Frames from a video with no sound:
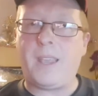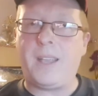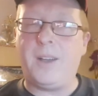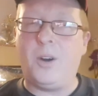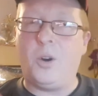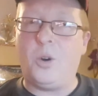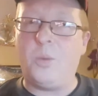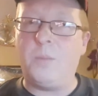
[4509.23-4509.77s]

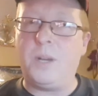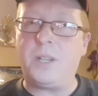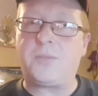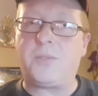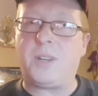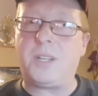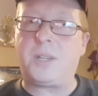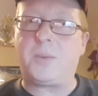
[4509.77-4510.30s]
almost
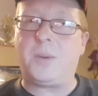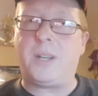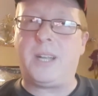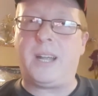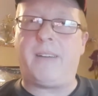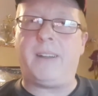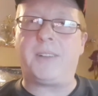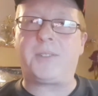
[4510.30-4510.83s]
right, Gwen
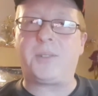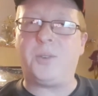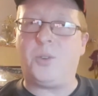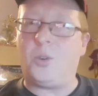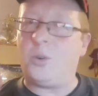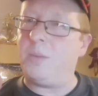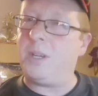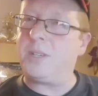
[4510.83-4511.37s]
Harris,
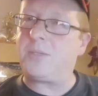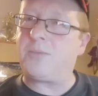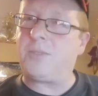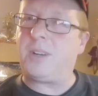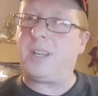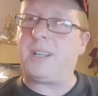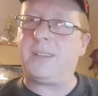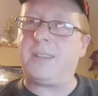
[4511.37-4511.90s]
almost
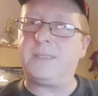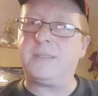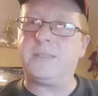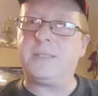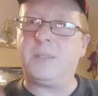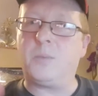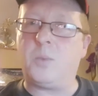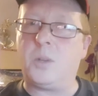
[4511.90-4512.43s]
right.
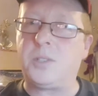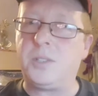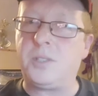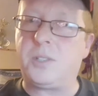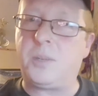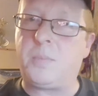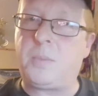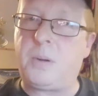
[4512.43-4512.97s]
It
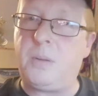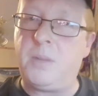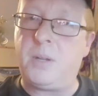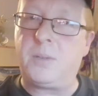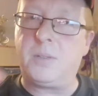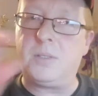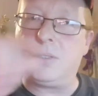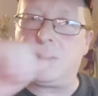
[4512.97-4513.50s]
wasn't to
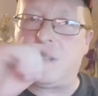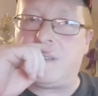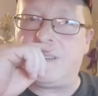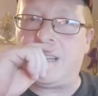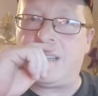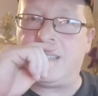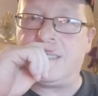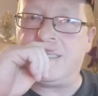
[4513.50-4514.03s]
promote Joan
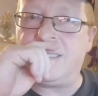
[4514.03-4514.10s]
Allen.